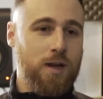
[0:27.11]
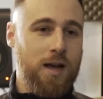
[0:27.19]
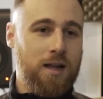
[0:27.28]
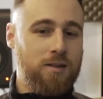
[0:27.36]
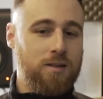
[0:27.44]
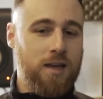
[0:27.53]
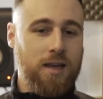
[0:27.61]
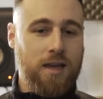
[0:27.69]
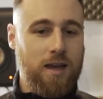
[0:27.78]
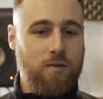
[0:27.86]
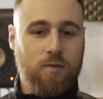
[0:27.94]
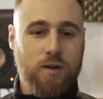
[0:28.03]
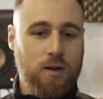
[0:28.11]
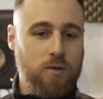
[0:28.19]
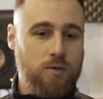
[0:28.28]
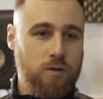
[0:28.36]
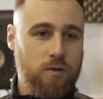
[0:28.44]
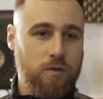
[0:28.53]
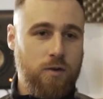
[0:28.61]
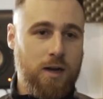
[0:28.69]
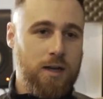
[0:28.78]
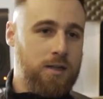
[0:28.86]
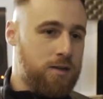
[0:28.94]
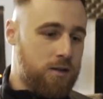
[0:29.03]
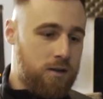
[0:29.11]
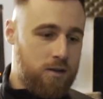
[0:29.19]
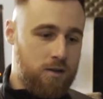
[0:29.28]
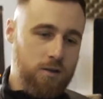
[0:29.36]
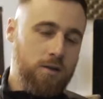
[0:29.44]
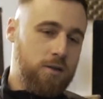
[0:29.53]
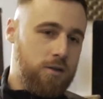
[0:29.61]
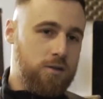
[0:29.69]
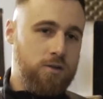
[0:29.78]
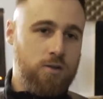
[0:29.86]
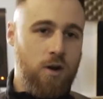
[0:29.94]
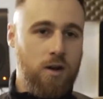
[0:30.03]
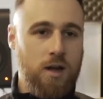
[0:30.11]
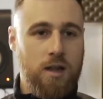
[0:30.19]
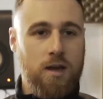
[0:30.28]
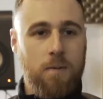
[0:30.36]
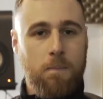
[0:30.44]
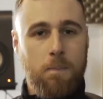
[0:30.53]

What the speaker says: and take everything else off and start like that.